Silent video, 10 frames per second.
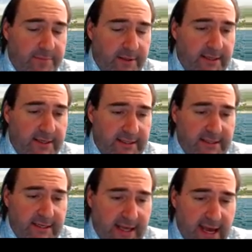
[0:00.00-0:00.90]
put it
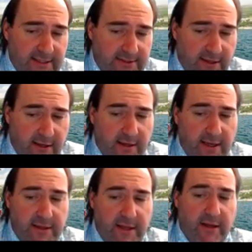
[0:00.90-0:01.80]
into the gas law,
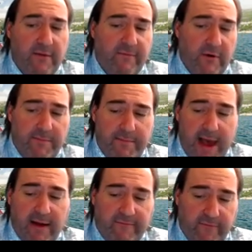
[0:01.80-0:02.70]
and then convert it back